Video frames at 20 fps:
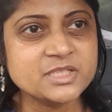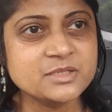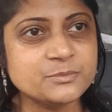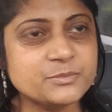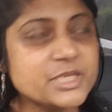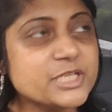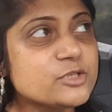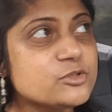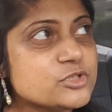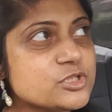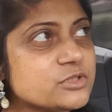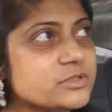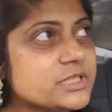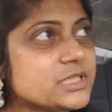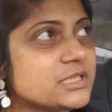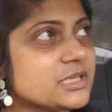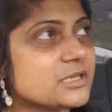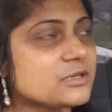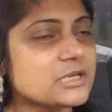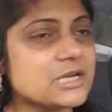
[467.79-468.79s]
But usually
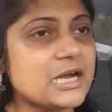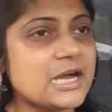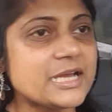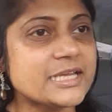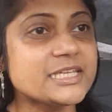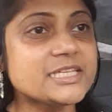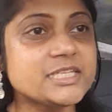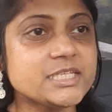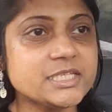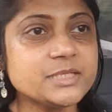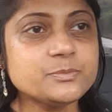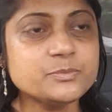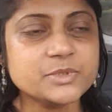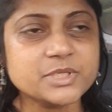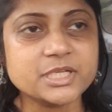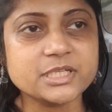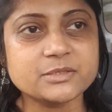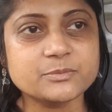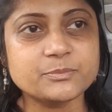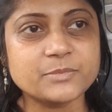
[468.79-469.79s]
like I keep
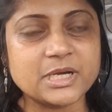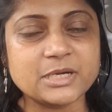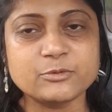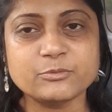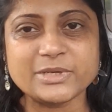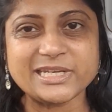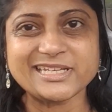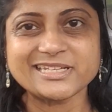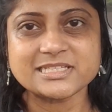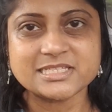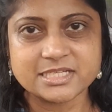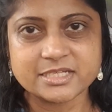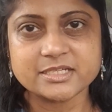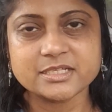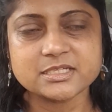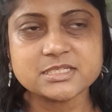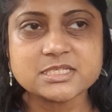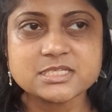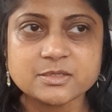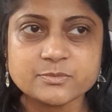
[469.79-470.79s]
like my winning
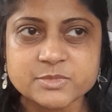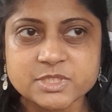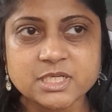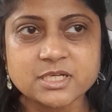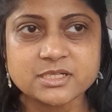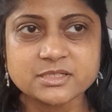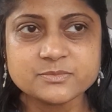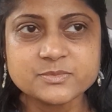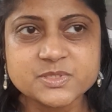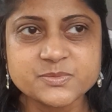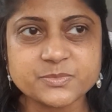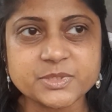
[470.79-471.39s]
tickets sometimes,